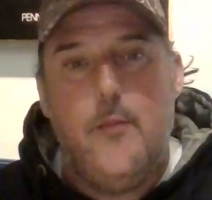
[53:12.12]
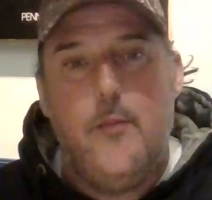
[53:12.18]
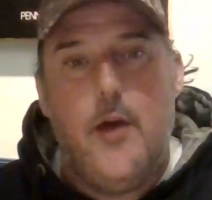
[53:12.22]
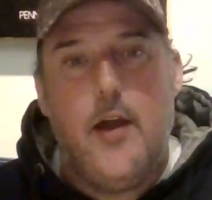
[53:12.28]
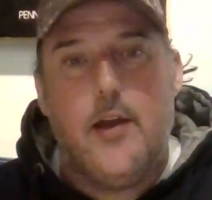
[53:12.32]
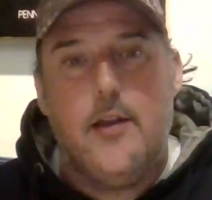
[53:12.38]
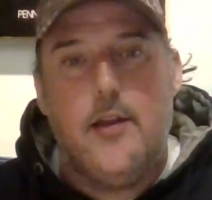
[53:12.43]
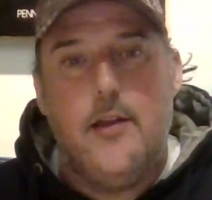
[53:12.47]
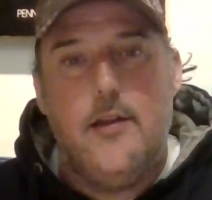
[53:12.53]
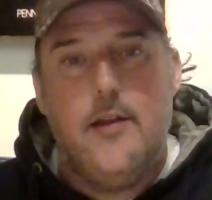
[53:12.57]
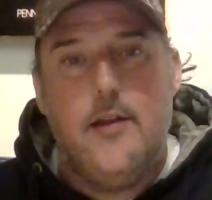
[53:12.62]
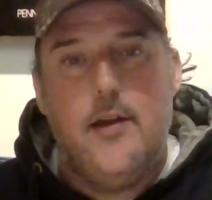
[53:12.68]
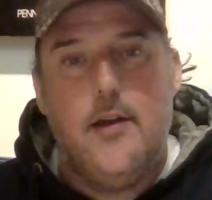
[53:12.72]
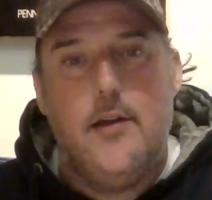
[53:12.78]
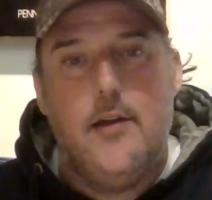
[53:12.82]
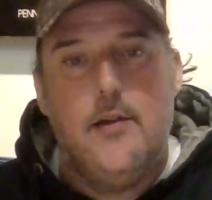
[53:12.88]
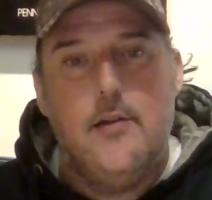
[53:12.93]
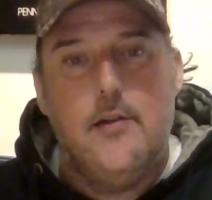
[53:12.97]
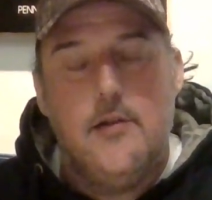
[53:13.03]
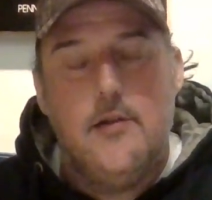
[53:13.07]
back in the day.
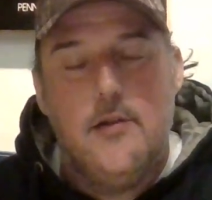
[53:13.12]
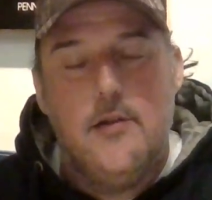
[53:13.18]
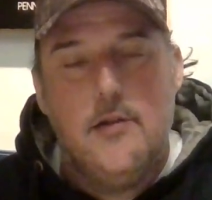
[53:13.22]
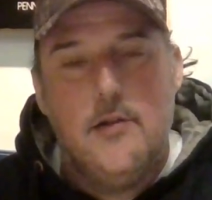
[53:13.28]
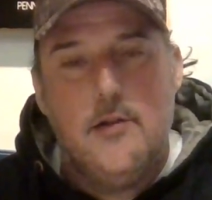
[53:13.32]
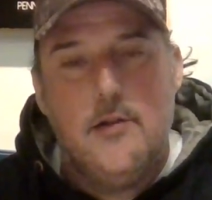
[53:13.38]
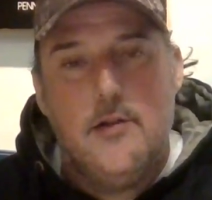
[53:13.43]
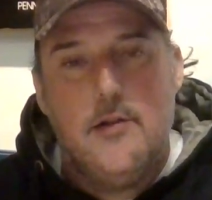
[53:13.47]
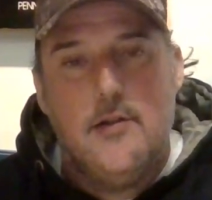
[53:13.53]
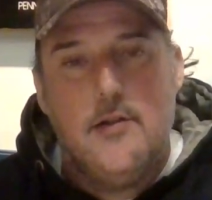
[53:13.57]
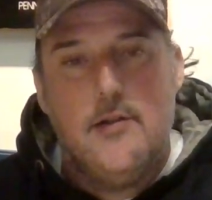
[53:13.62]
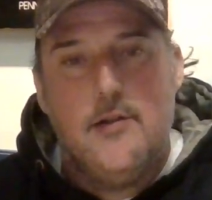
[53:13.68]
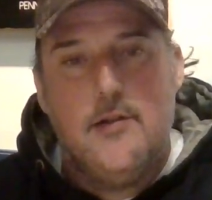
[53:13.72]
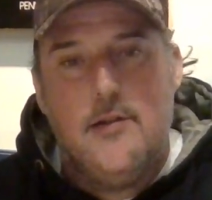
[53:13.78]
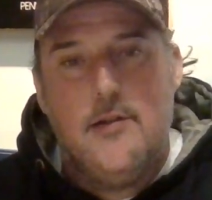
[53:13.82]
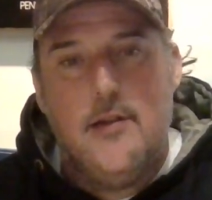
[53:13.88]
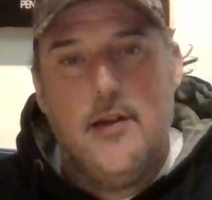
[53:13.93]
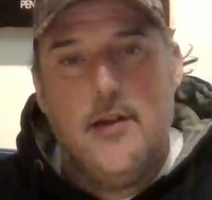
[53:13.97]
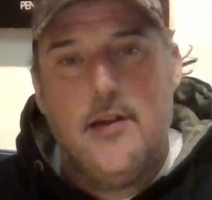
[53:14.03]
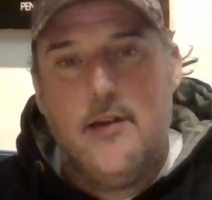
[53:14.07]

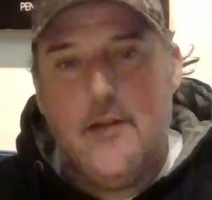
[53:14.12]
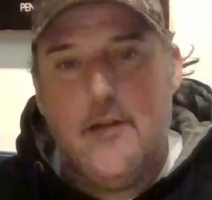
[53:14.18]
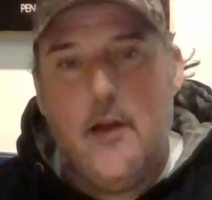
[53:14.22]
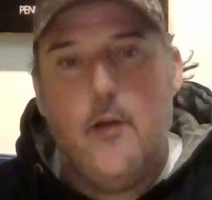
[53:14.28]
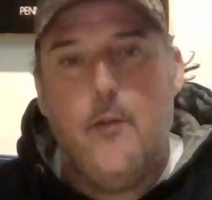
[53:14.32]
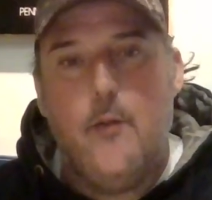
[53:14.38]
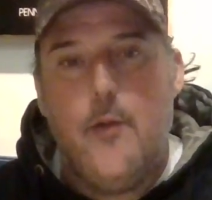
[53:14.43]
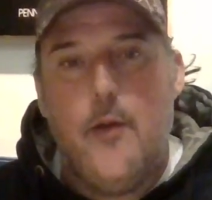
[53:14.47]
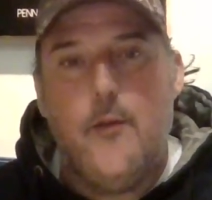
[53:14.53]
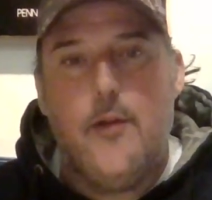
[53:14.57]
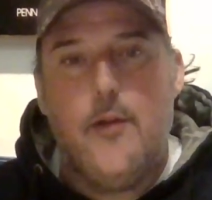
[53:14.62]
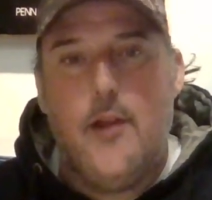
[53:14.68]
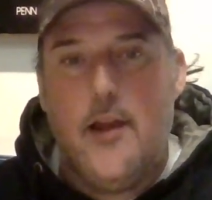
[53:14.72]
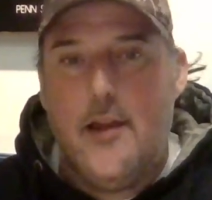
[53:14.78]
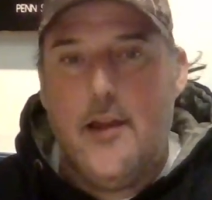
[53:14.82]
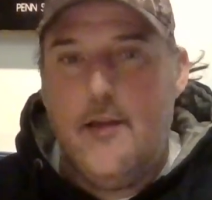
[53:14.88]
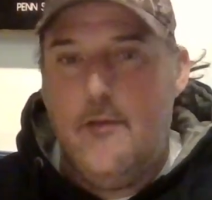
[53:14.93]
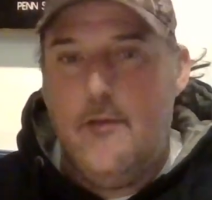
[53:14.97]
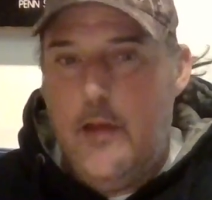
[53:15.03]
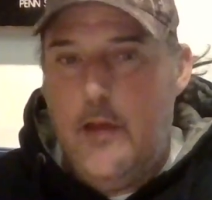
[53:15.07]
Like, because I remember,
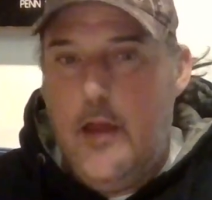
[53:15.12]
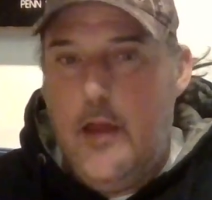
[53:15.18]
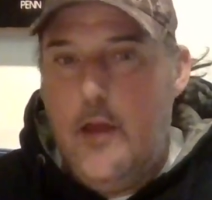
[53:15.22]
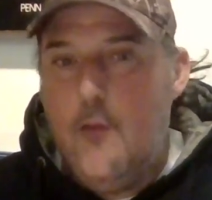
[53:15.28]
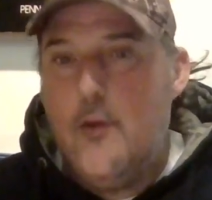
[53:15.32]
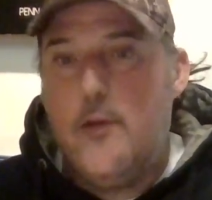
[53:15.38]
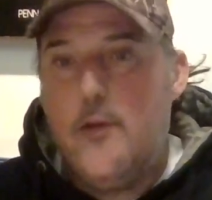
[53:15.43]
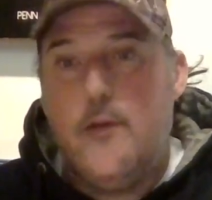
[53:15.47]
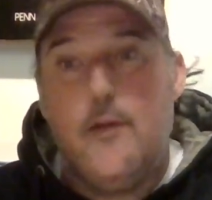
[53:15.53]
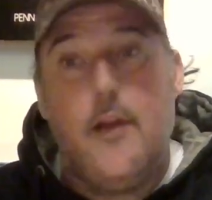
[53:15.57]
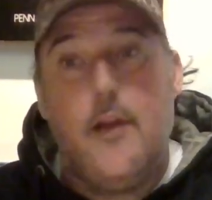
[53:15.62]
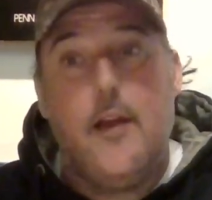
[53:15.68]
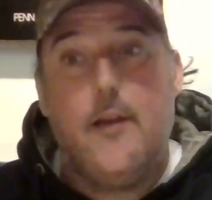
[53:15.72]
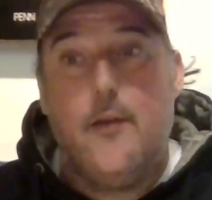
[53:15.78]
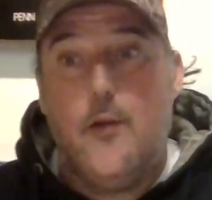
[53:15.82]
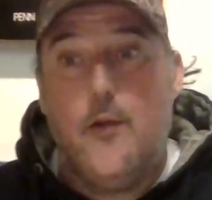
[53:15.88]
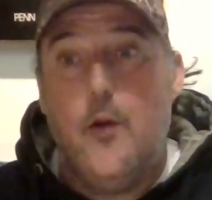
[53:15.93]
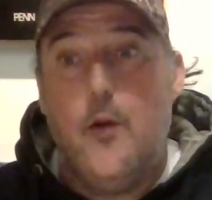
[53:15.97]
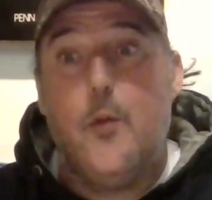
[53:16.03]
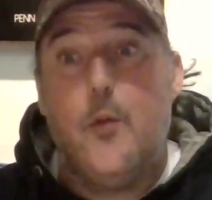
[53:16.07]
like, he was like
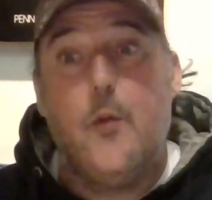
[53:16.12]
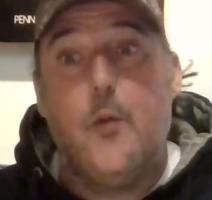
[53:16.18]
super